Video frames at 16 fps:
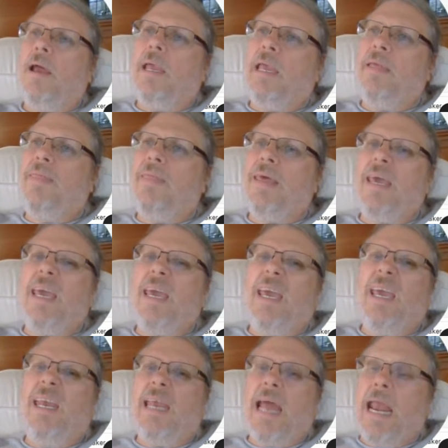in
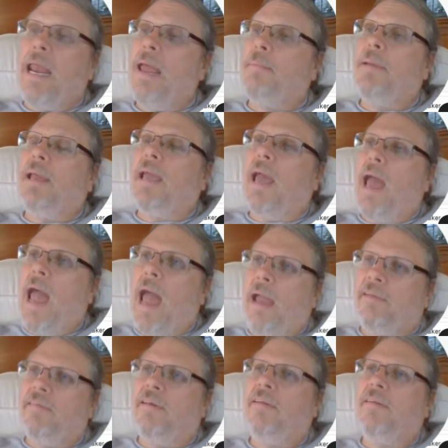the dynamic
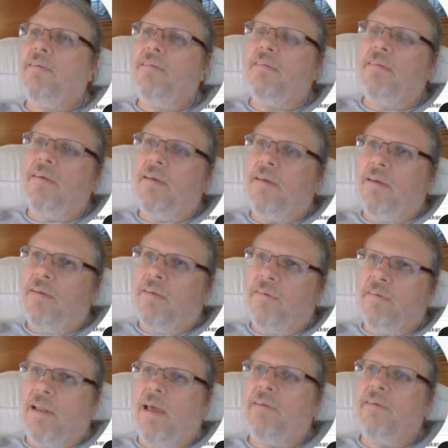actions
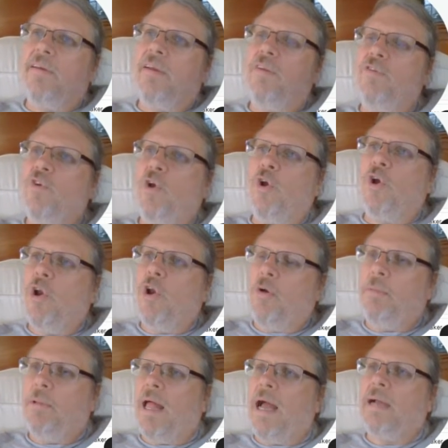selections your
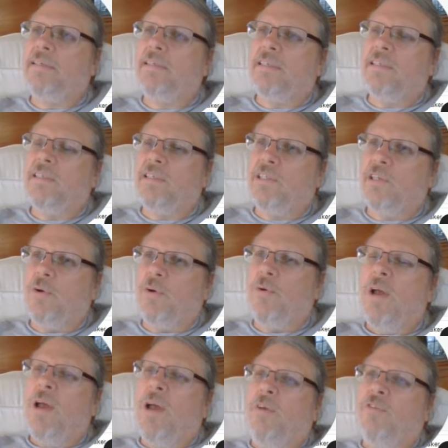global actions. And so
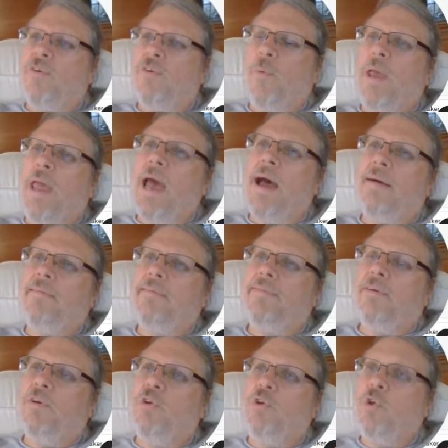we have
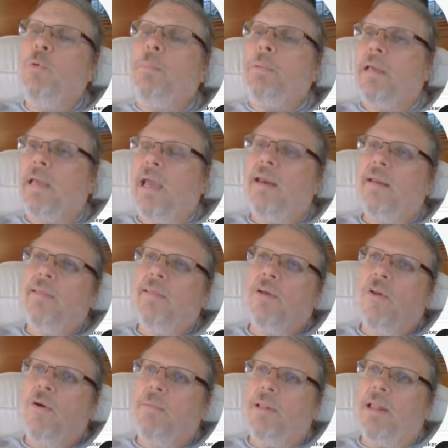duplicated the
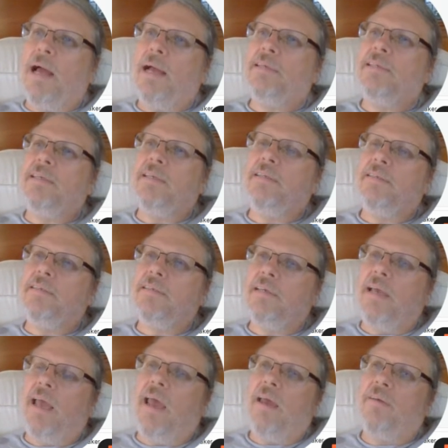global actions
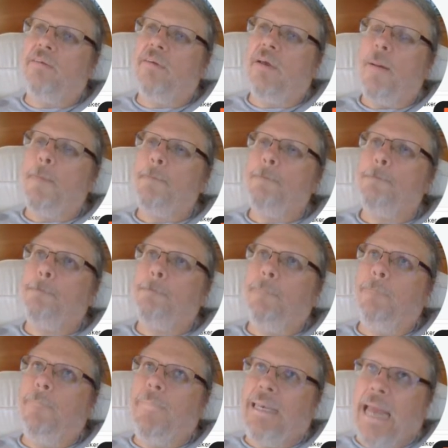as
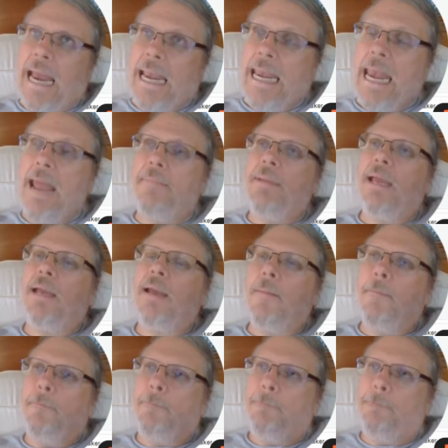dynamic
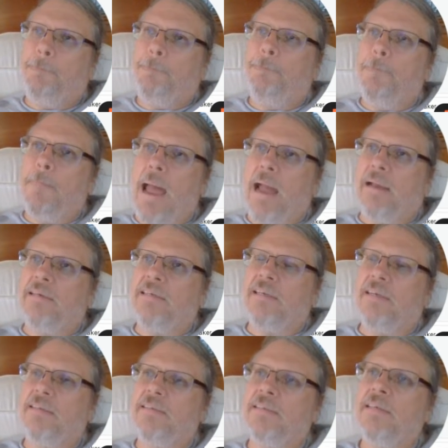
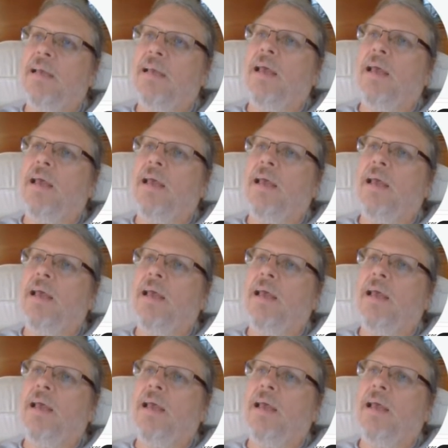actions